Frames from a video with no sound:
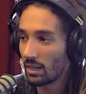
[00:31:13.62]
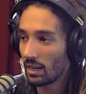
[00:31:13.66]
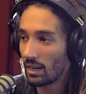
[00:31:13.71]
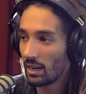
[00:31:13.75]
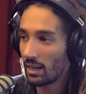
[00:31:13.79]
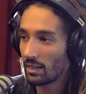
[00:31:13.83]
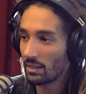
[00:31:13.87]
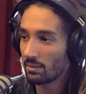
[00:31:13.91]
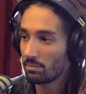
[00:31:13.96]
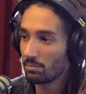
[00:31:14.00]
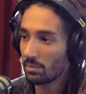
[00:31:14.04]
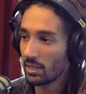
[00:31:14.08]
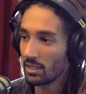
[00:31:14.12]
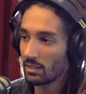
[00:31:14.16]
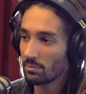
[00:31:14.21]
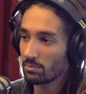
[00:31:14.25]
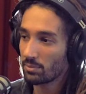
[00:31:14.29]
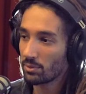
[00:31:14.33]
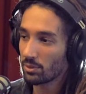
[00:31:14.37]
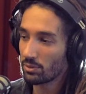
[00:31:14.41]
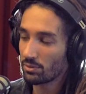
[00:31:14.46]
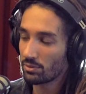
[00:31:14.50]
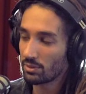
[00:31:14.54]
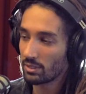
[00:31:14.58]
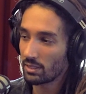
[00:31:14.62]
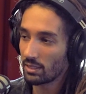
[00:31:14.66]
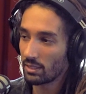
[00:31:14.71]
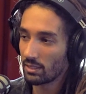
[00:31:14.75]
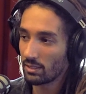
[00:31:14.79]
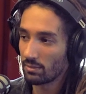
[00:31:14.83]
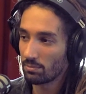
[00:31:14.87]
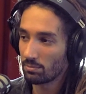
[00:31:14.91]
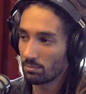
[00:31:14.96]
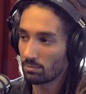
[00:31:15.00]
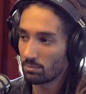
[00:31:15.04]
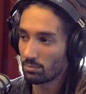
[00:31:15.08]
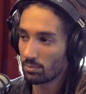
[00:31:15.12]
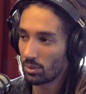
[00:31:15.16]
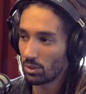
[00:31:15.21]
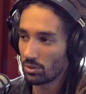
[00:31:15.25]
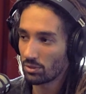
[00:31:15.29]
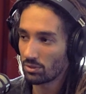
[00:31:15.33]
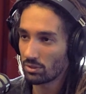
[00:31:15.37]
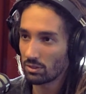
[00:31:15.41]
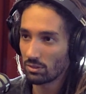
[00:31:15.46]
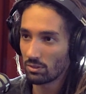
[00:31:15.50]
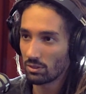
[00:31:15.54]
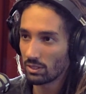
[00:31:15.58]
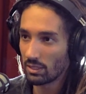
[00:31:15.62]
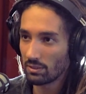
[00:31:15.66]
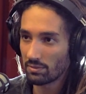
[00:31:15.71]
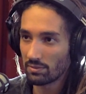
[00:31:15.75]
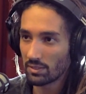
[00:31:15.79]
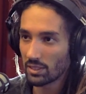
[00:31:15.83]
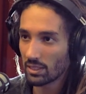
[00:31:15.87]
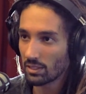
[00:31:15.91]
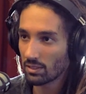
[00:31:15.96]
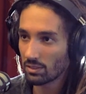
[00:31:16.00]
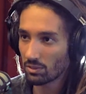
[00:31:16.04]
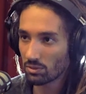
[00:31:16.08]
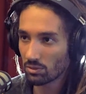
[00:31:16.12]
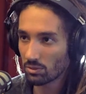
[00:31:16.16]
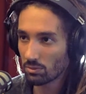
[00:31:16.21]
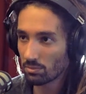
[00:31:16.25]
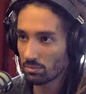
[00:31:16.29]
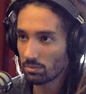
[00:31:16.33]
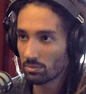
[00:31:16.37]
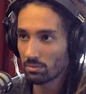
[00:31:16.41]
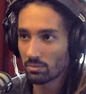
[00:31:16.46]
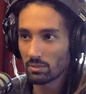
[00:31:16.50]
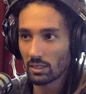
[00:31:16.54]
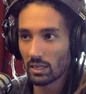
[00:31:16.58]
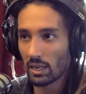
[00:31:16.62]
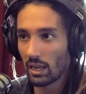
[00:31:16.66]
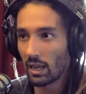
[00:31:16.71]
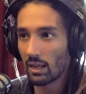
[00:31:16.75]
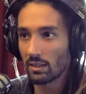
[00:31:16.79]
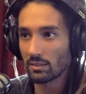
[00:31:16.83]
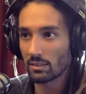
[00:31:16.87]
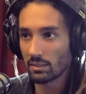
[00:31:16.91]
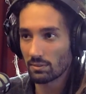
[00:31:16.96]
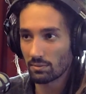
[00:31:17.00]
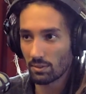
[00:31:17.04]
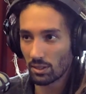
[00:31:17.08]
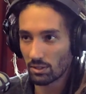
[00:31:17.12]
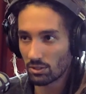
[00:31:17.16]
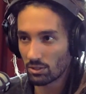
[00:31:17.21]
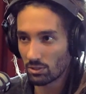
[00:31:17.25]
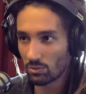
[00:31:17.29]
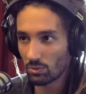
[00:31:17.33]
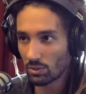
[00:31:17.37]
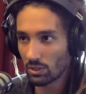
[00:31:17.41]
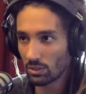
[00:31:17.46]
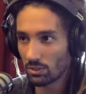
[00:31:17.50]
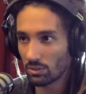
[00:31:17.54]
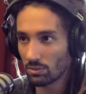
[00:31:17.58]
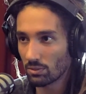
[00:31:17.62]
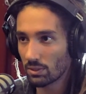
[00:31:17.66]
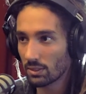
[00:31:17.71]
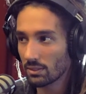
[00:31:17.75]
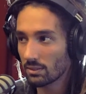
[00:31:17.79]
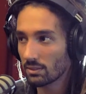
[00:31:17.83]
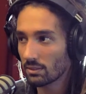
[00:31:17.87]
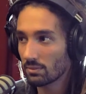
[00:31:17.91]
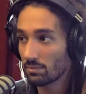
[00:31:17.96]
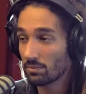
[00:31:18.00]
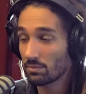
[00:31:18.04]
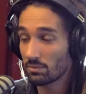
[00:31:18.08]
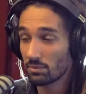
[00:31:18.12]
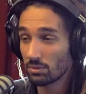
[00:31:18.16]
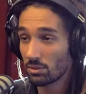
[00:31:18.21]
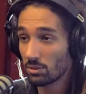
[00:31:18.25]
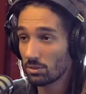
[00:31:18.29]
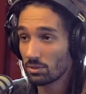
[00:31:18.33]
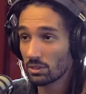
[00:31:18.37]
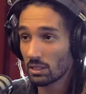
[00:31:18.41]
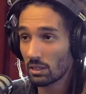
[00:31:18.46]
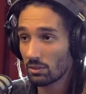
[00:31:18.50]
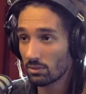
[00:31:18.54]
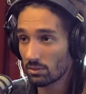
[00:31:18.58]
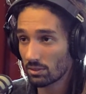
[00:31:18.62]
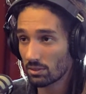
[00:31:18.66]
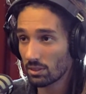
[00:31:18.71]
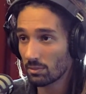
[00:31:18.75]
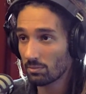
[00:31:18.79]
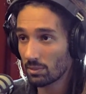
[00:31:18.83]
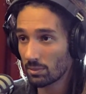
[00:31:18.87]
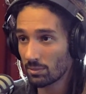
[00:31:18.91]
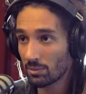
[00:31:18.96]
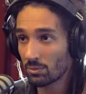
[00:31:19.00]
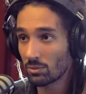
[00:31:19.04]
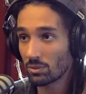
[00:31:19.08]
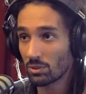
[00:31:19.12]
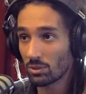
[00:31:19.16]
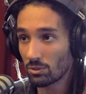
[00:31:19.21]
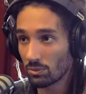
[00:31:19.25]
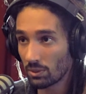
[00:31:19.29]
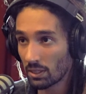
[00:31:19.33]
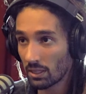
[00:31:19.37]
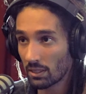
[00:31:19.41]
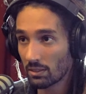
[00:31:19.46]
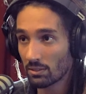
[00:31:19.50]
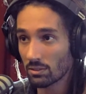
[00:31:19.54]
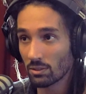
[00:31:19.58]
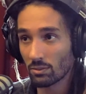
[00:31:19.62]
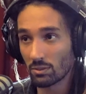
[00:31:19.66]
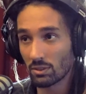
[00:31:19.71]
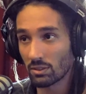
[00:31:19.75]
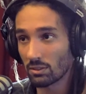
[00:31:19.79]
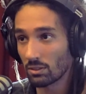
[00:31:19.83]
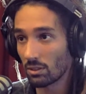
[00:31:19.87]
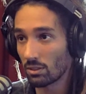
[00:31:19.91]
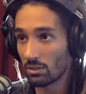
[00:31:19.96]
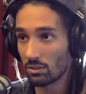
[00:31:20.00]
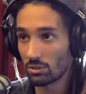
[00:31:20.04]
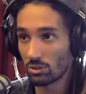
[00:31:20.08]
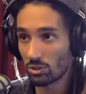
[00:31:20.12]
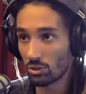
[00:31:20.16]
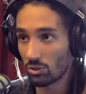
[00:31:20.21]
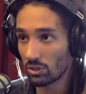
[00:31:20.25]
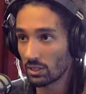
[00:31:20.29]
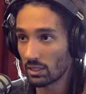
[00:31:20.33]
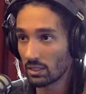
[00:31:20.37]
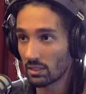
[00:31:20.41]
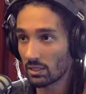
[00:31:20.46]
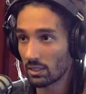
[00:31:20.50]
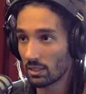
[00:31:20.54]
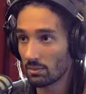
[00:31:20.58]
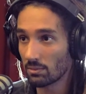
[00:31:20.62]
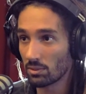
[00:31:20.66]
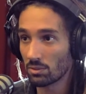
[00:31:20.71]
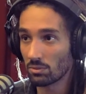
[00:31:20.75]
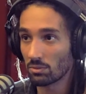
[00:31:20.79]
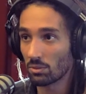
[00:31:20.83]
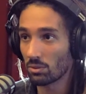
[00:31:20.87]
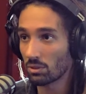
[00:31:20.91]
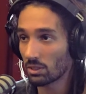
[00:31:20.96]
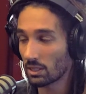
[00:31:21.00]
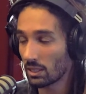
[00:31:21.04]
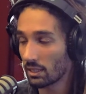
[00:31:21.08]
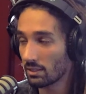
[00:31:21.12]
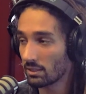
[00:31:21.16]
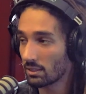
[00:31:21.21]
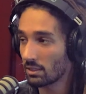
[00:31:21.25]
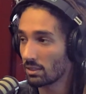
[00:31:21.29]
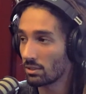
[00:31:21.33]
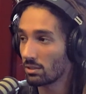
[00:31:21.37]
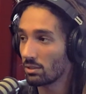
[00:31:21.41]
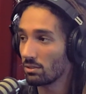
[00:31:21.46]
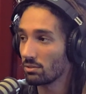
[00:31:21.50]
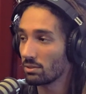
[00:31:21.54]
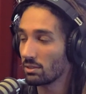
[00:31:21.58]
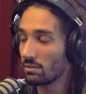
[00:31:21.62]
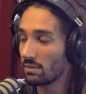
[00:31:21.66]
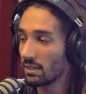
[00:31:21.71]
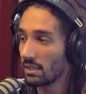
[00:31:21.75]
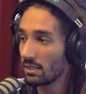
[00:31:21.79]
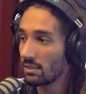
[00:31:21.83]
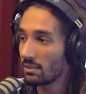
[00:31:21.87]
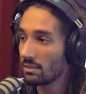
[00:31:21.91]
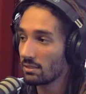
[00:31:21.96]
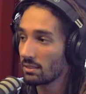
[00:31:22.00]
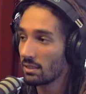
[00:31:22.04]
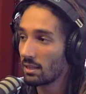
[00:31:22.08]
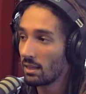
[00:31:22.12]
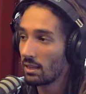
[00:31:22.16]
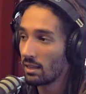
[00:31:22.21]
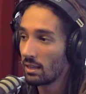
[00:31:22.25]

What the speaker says: I made a post in a Barcelona vegan group, and I asked if others want to do it. Turns out some people were doing it, so we started joining them. We were organizing our own events.